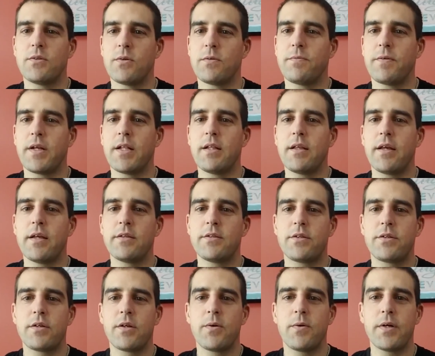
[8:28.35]
So if I didn't
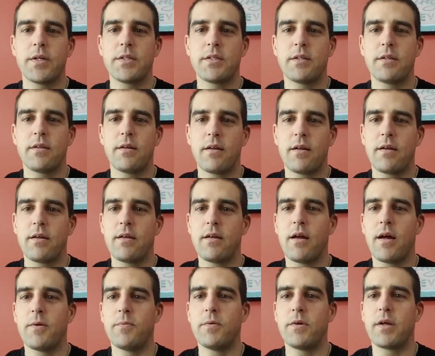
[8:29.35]
answer your question today,
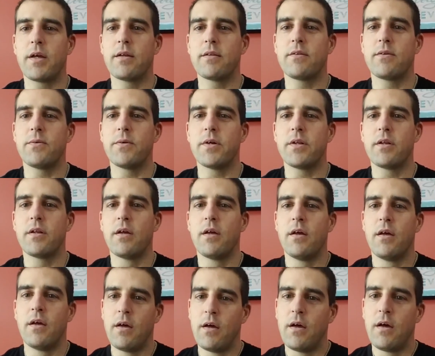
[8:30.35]
I will get to it.
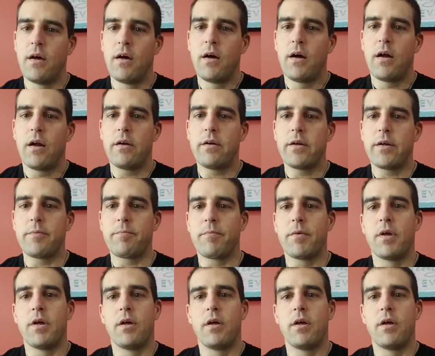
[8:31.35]
All right.